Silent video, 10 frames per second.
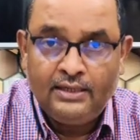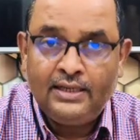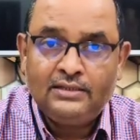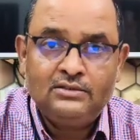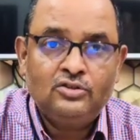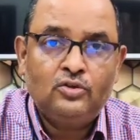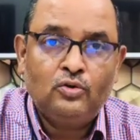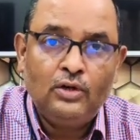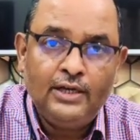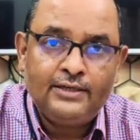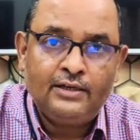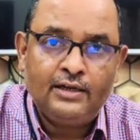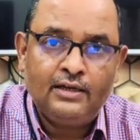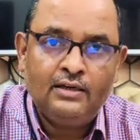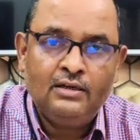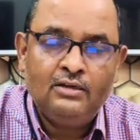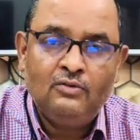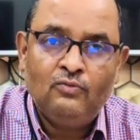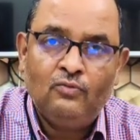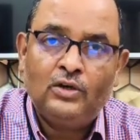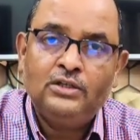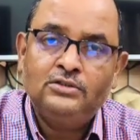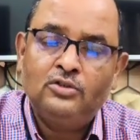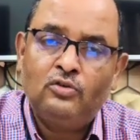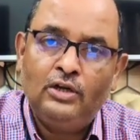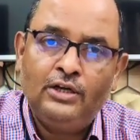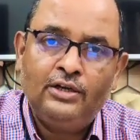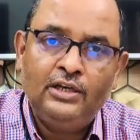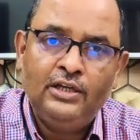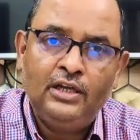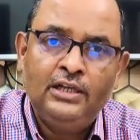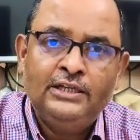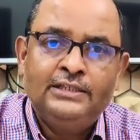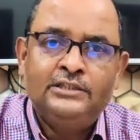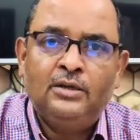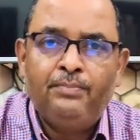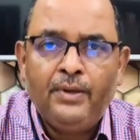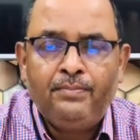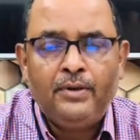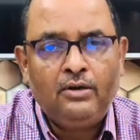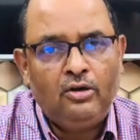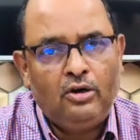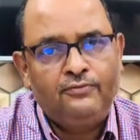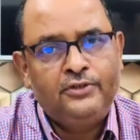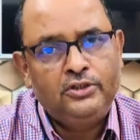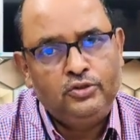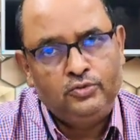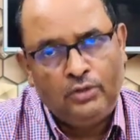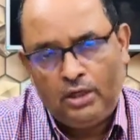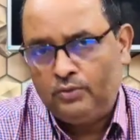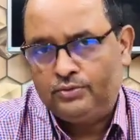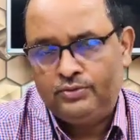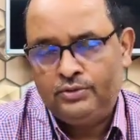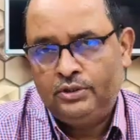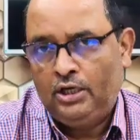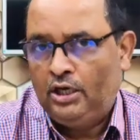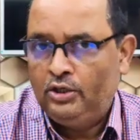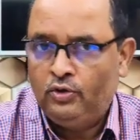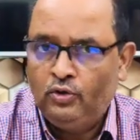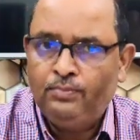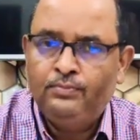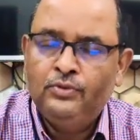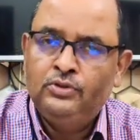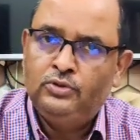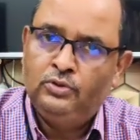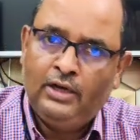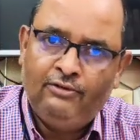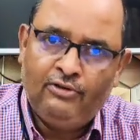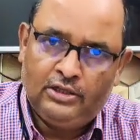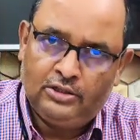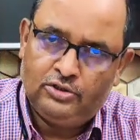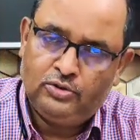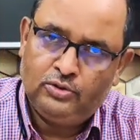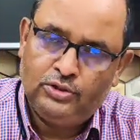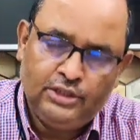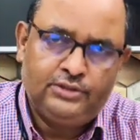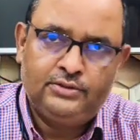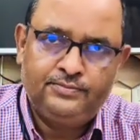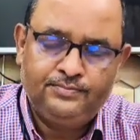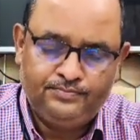Next, collateral. What is the collateral here? The paper of the new house. I hope you have understood this.